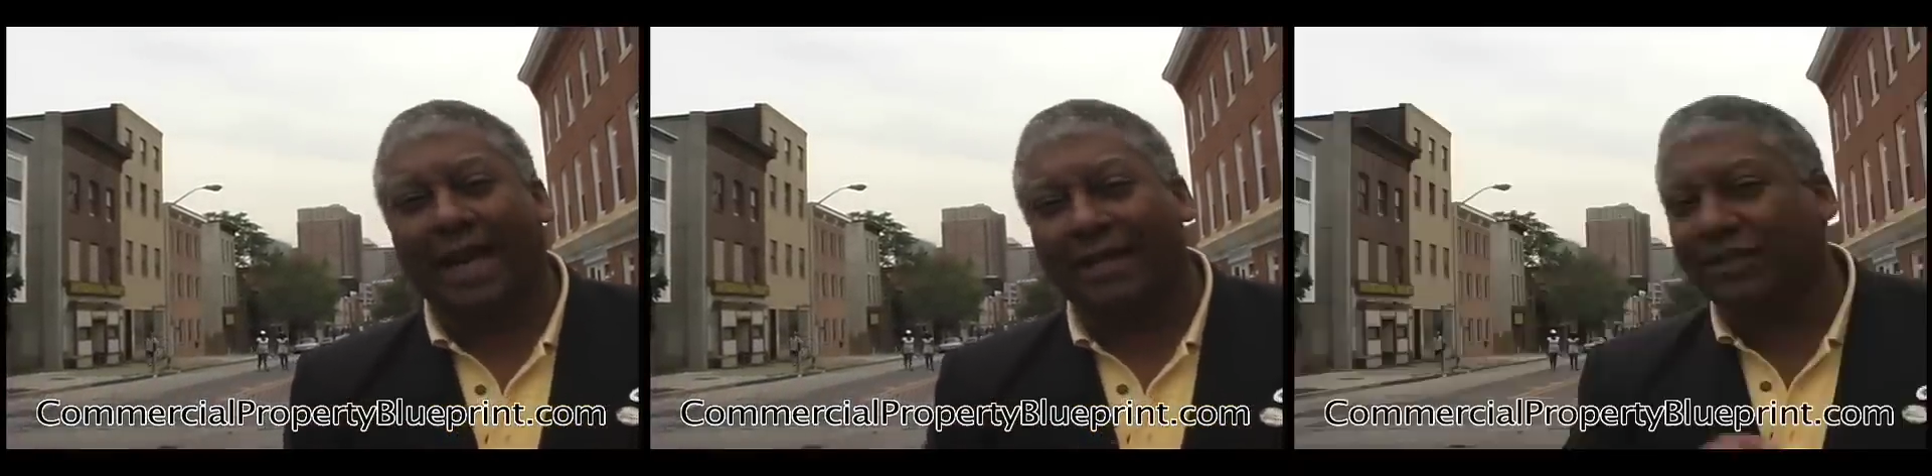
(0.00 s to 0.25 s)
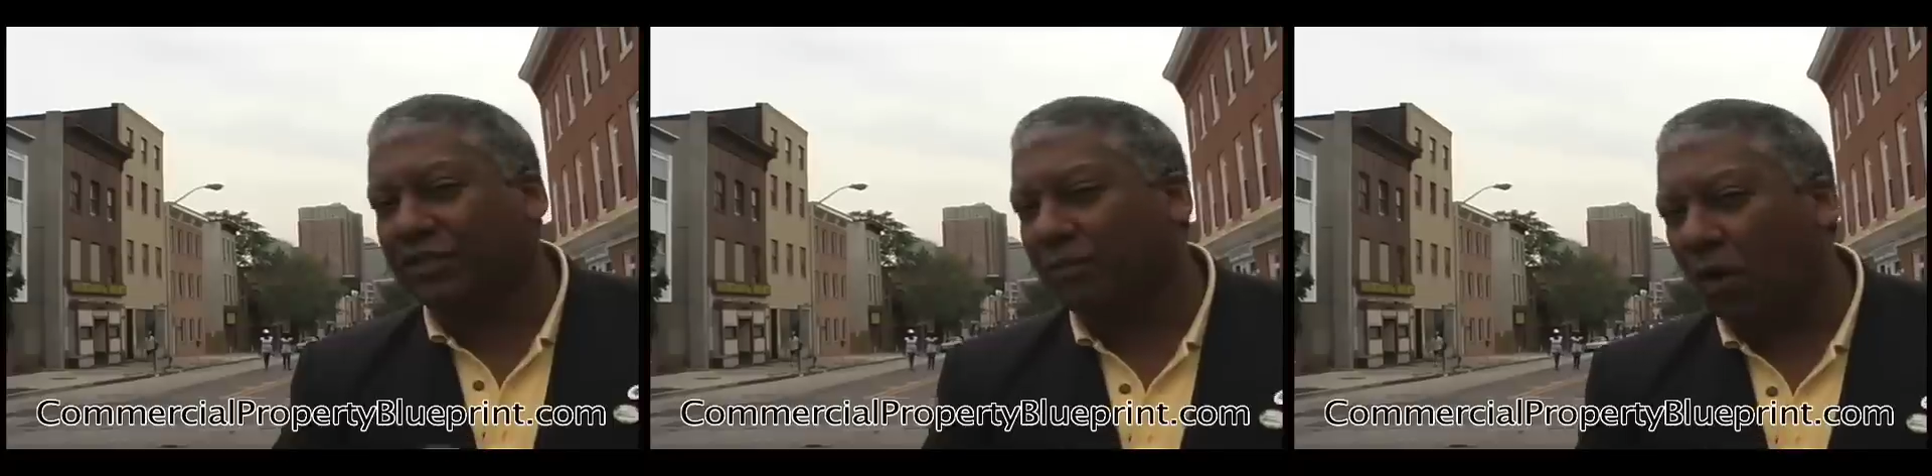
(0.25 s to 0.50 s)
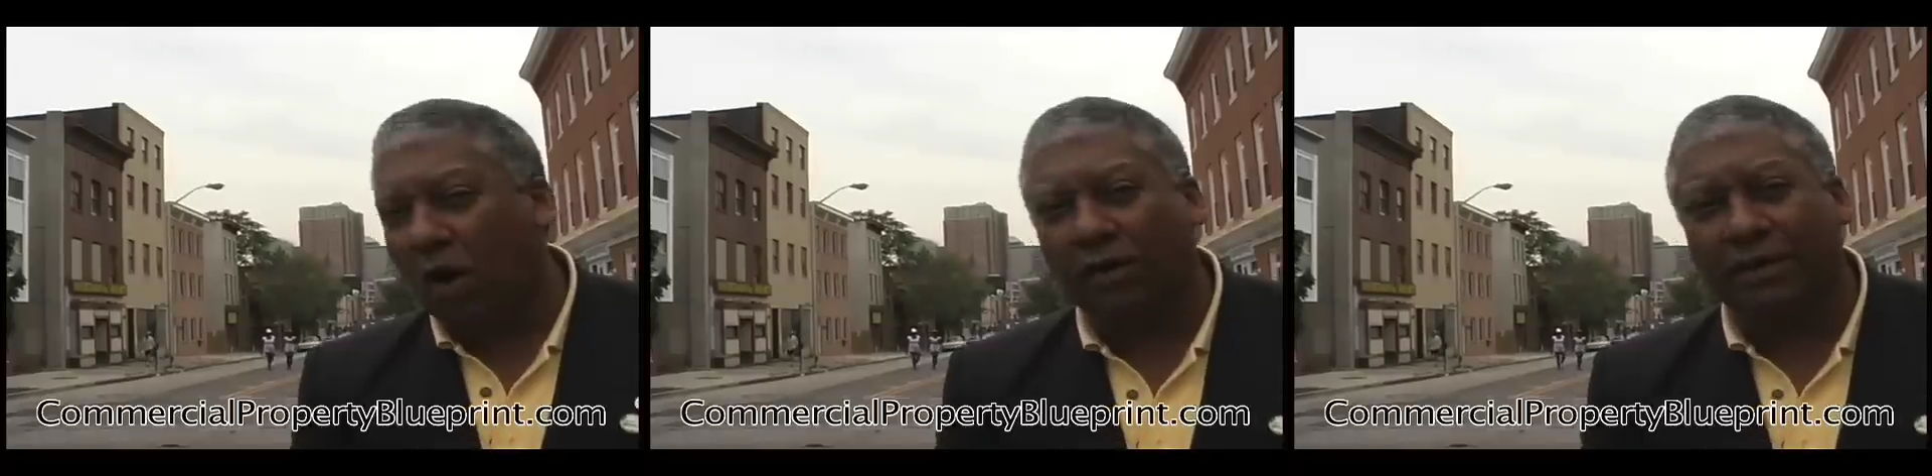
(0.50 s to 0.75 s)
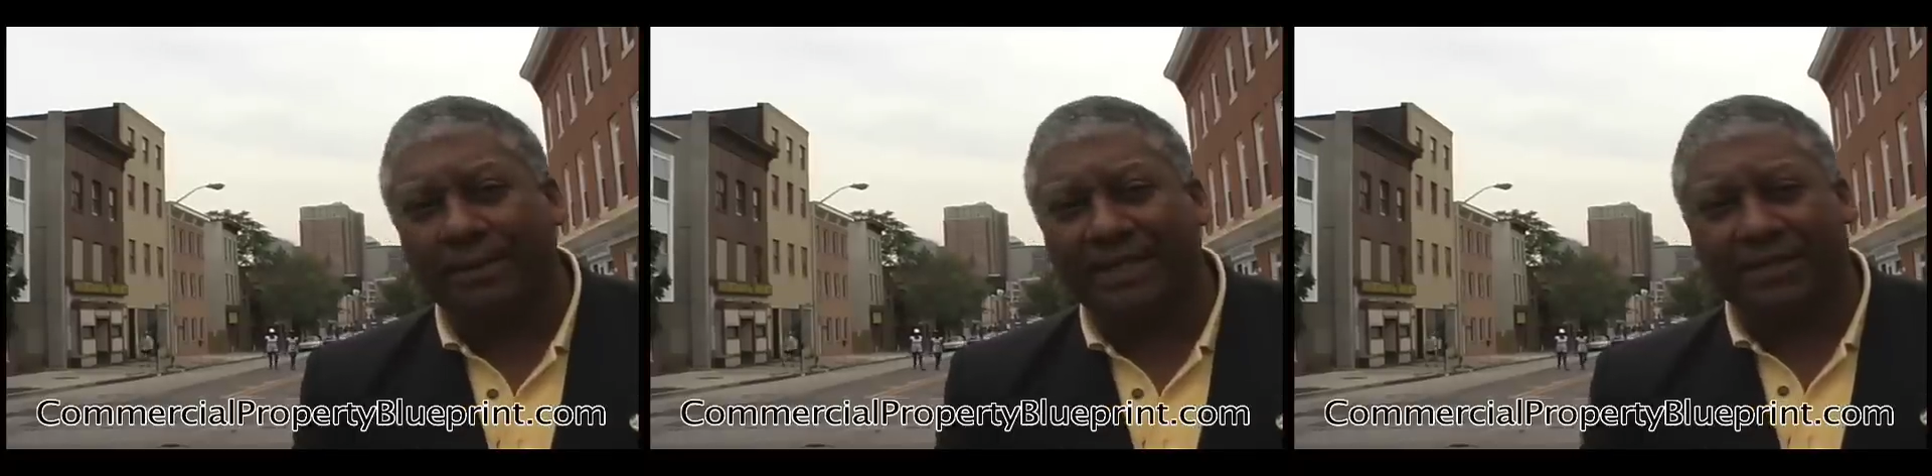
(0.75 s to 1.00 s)
a small
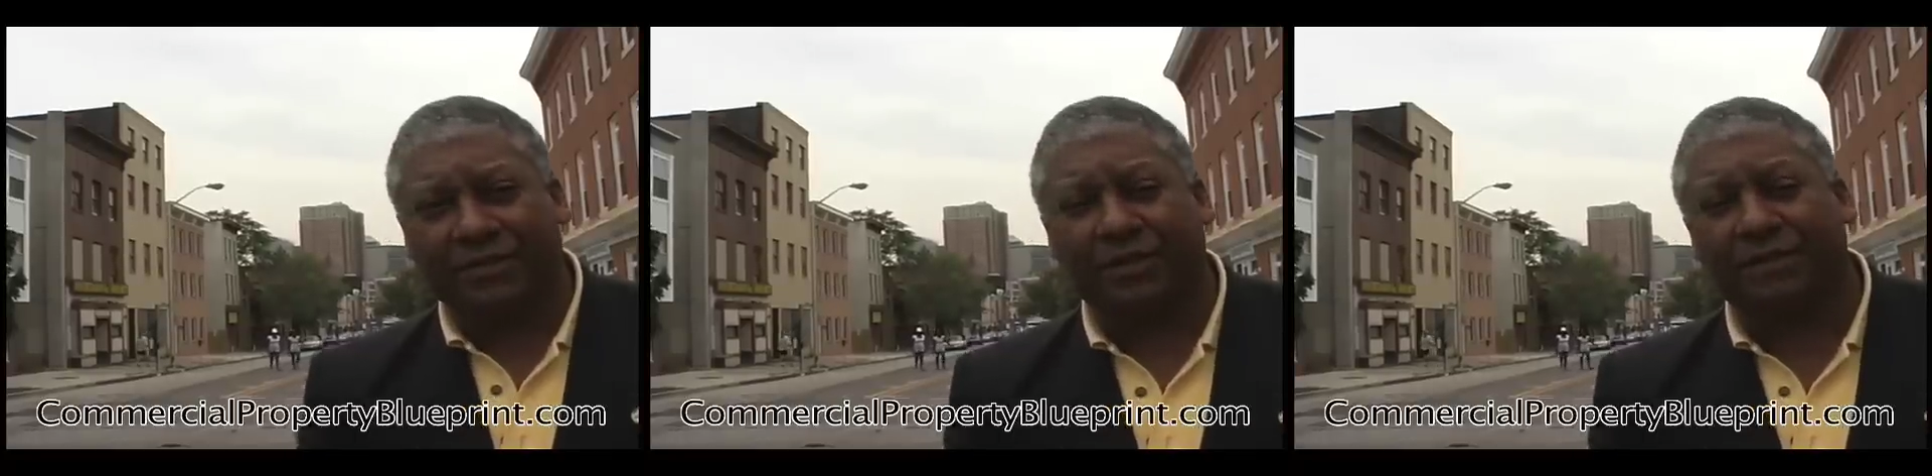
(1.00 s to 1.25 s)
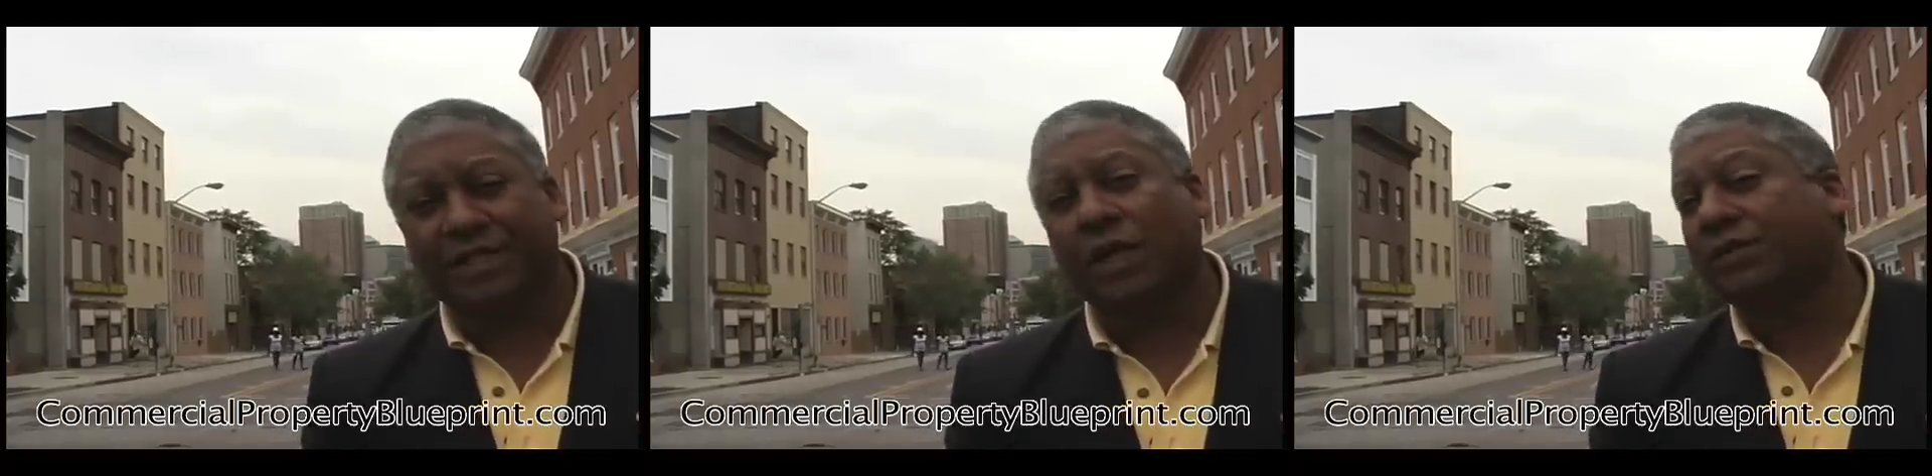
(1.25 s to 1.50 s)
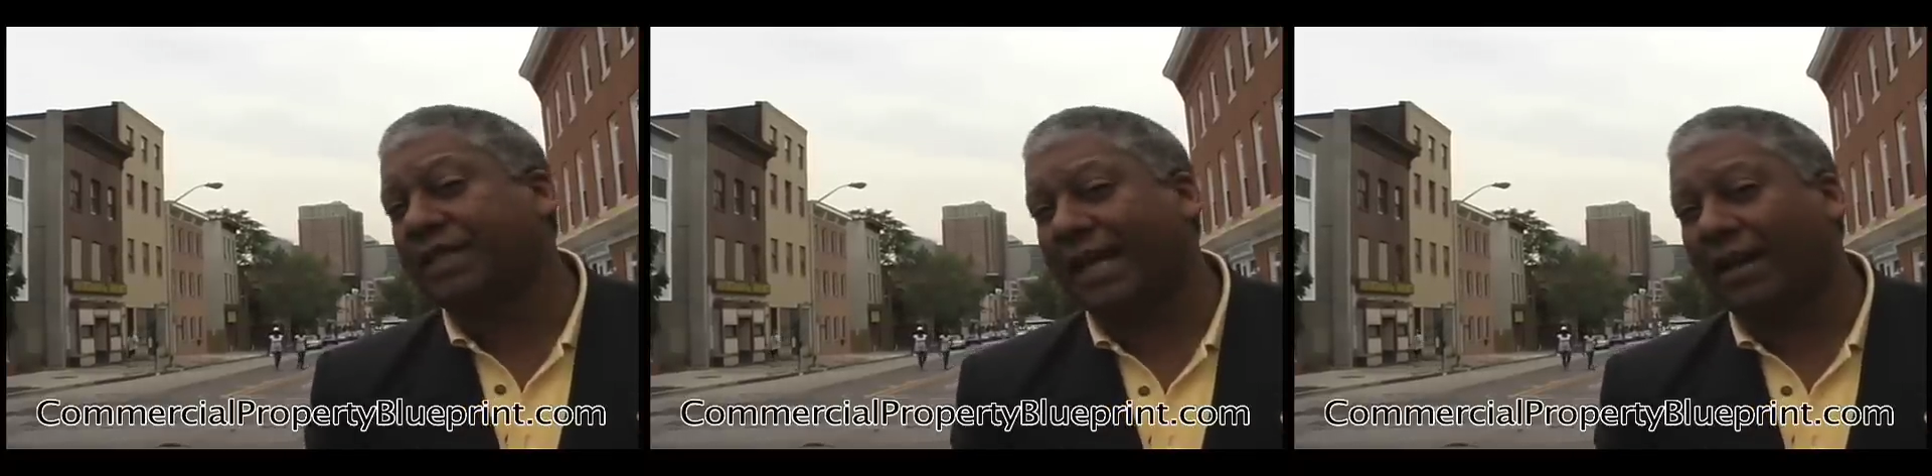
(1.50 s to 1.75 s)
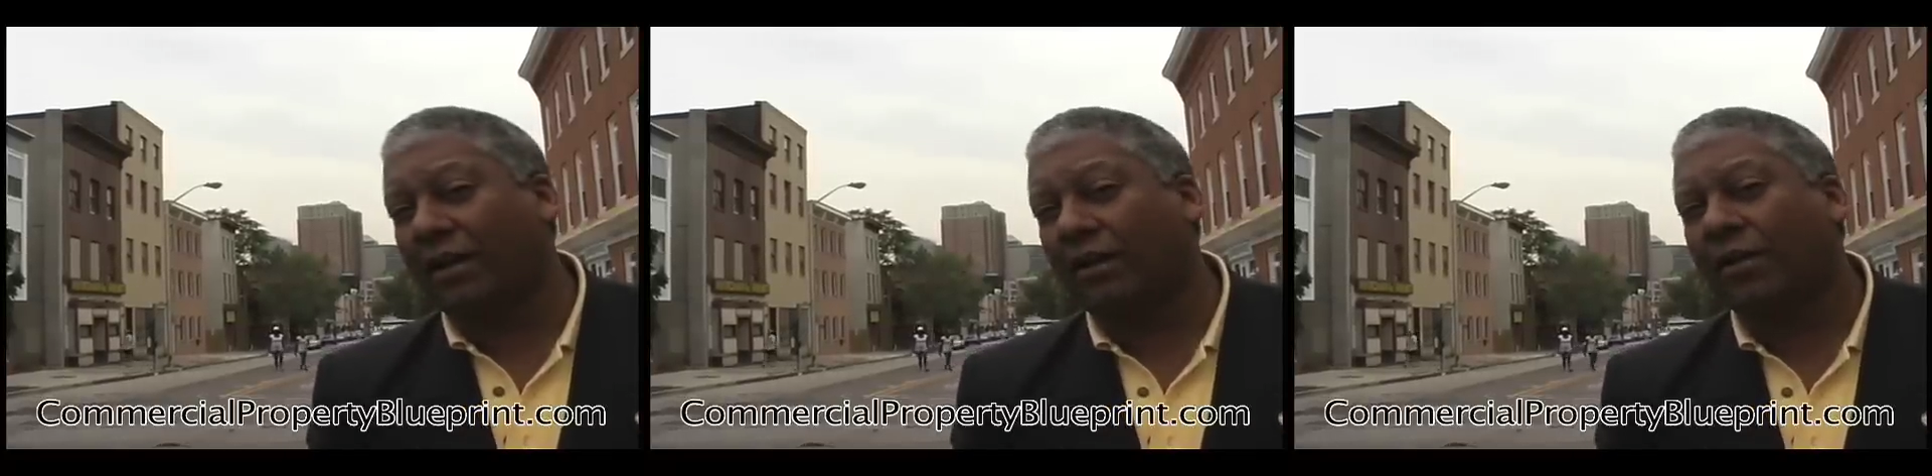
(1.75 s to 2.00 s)
limited service
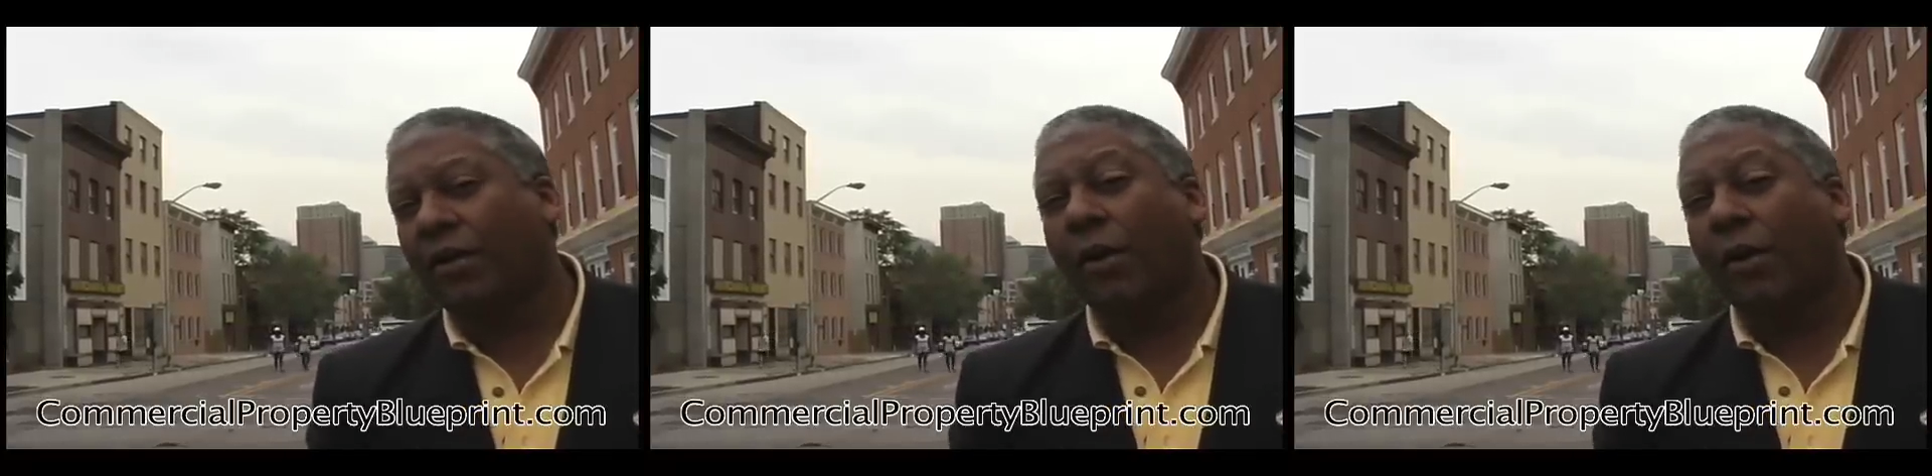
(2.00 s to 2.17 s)
hotel,